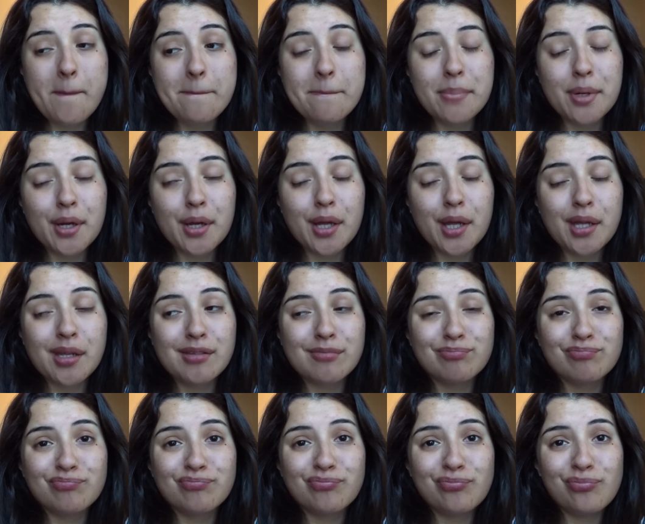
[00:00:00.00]
But
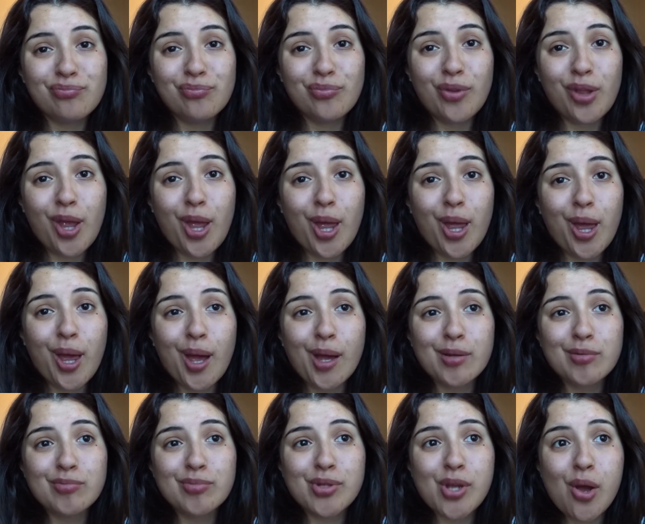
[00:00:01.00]
yeah,
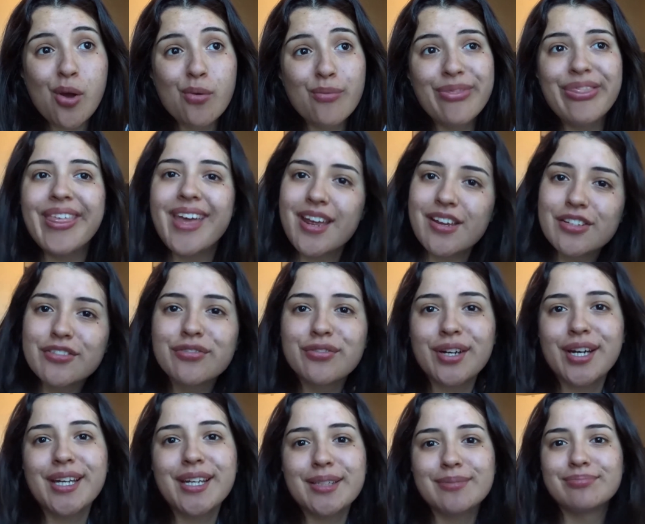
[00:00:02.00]
so thanks,
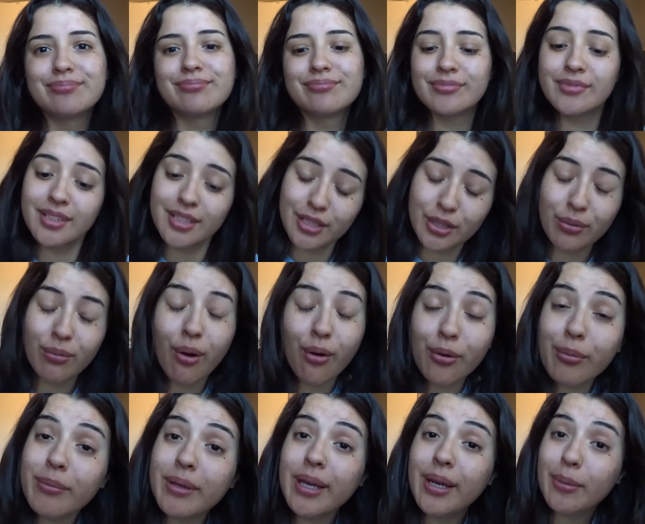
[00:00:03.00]
Frank. You
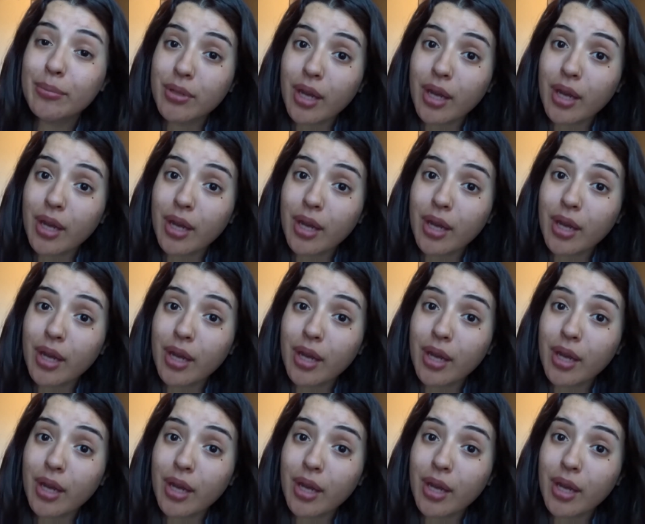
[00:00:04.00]
woke me up,